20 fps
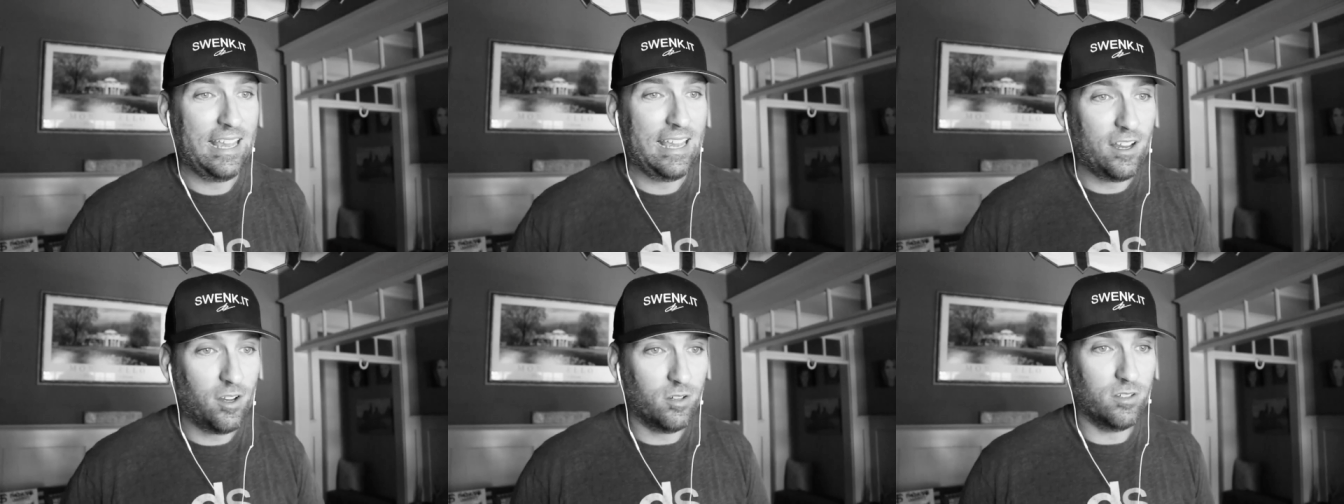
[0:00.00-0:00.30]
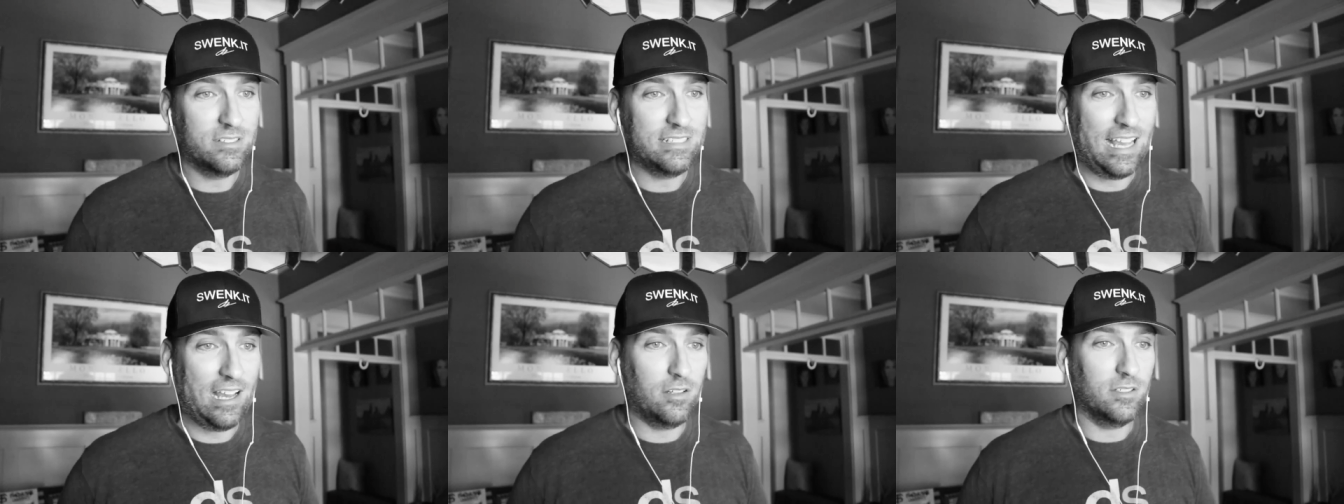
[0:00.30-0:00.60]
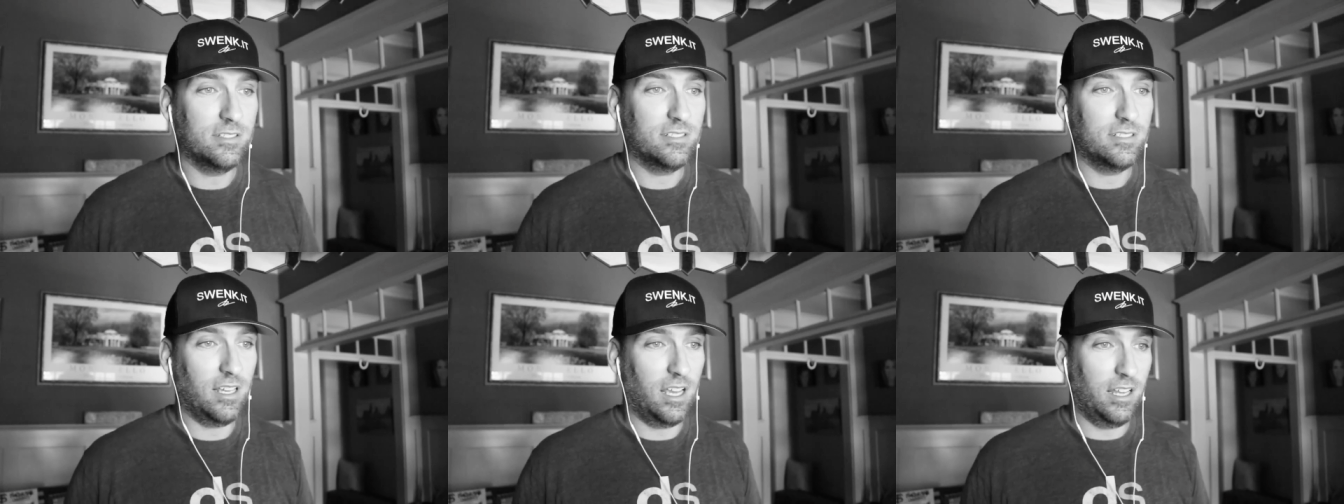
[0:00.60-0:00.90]
else
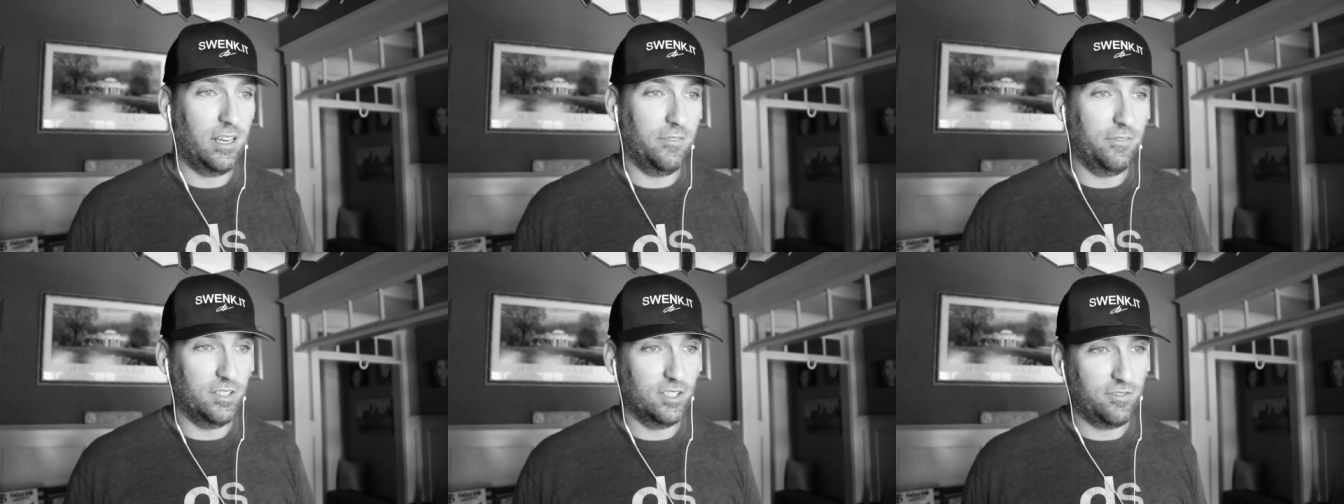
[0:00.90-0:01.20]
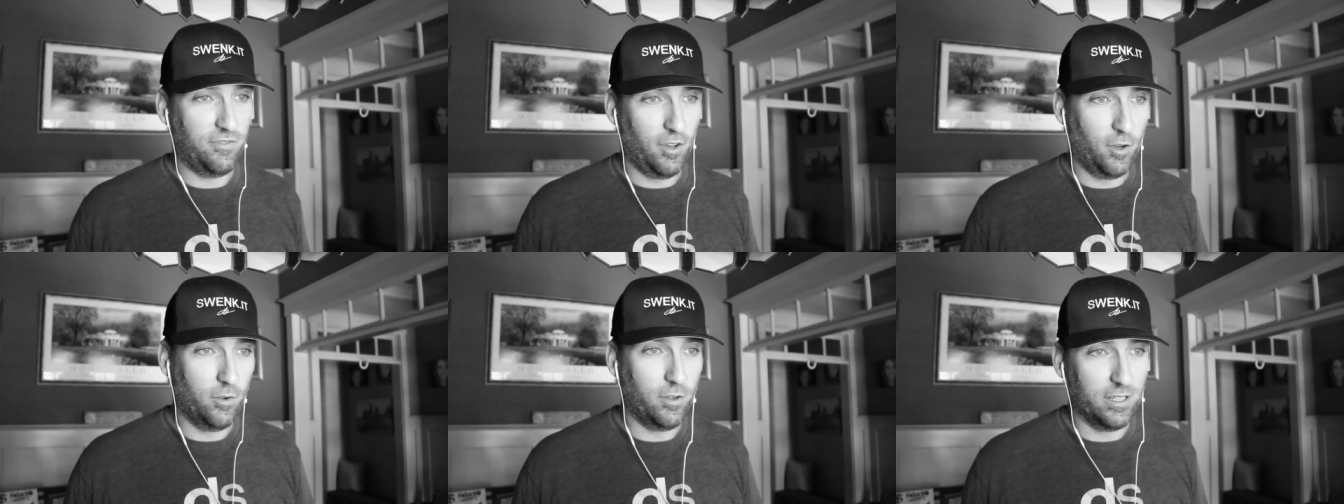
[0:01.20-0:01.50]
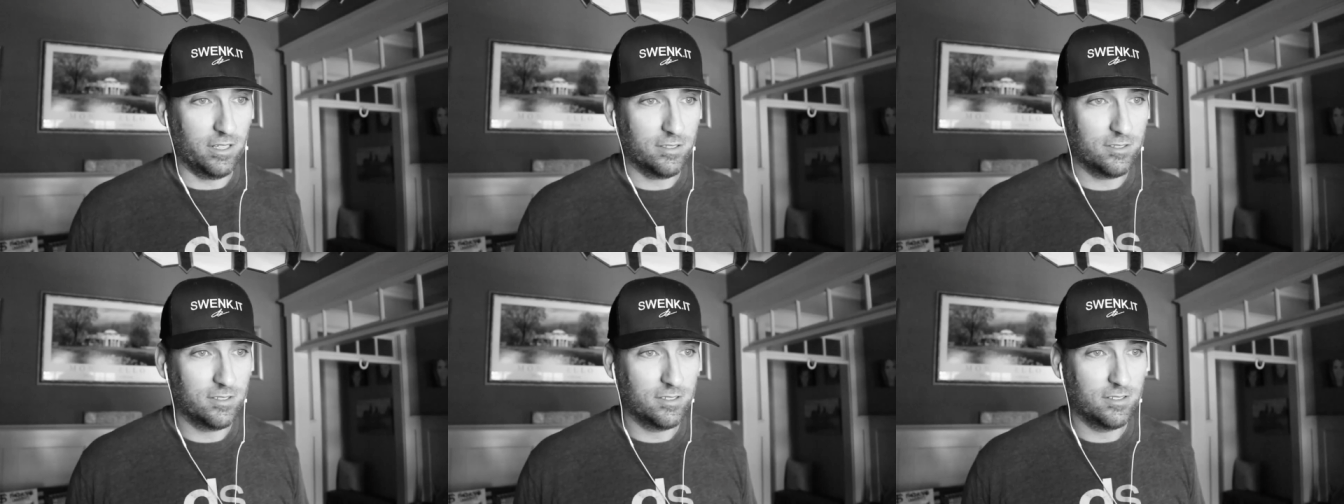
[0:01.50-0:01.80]
outside of his
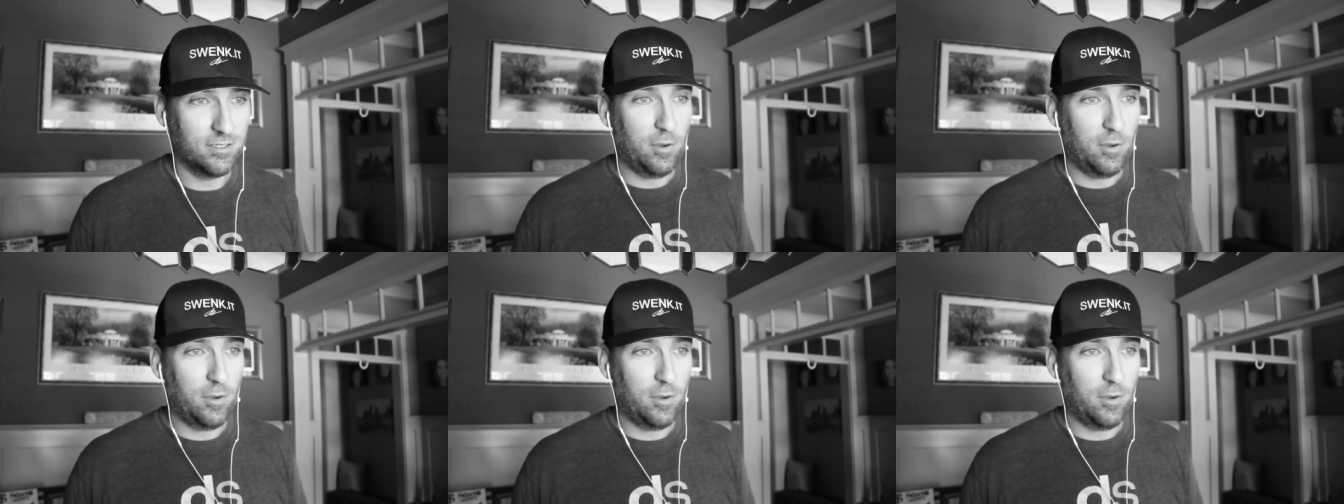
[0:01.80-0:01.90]
focus.